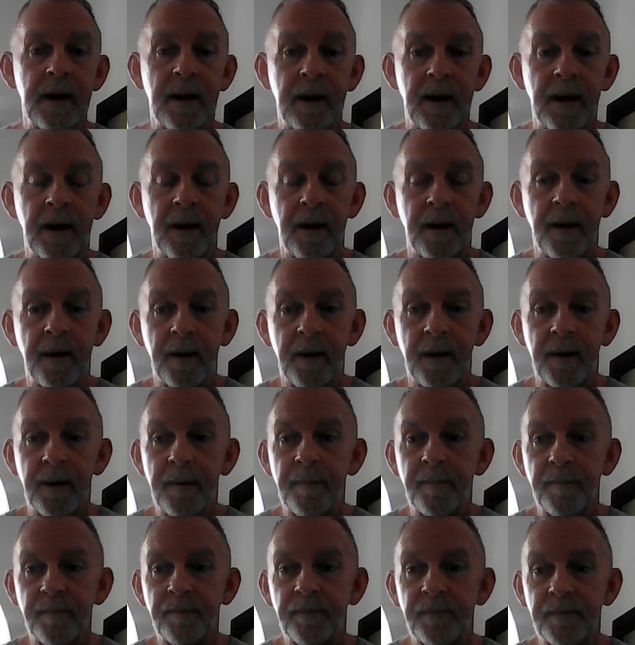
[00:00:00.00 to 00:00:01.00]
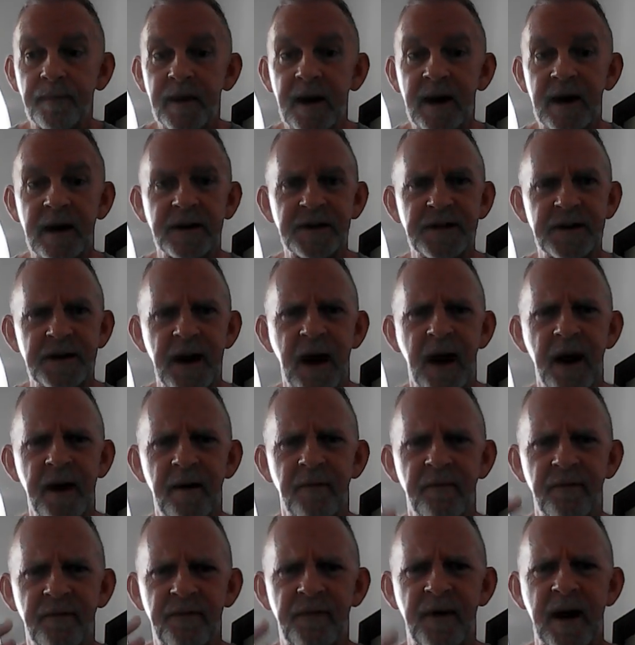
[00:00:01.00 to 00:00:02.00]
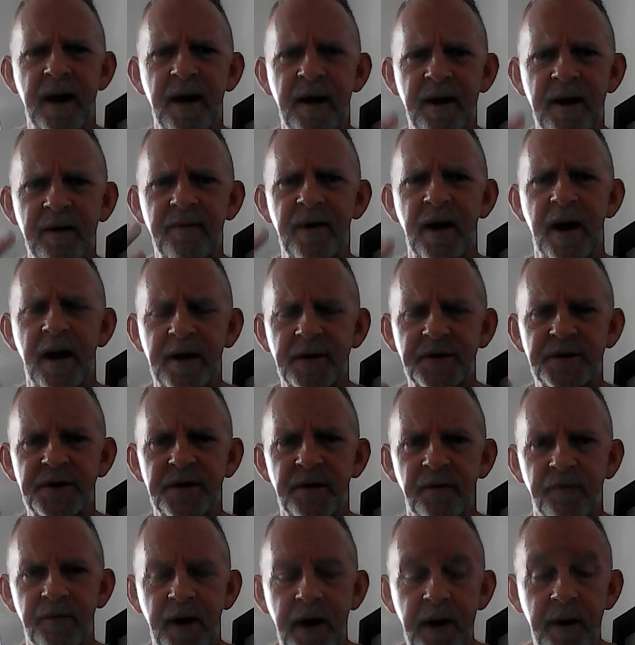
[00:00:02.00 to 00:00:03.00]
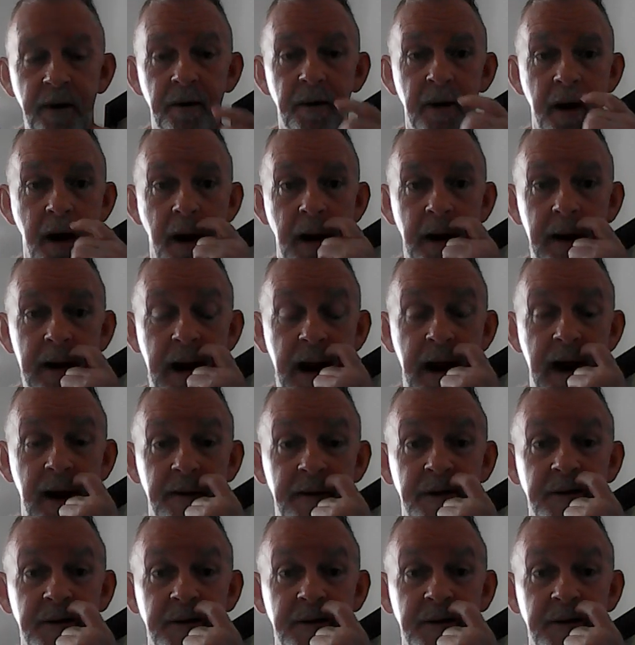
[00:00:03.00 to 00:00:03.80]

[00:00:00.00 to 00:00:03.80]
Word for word: Uh, and it's not a very, very severe knockout.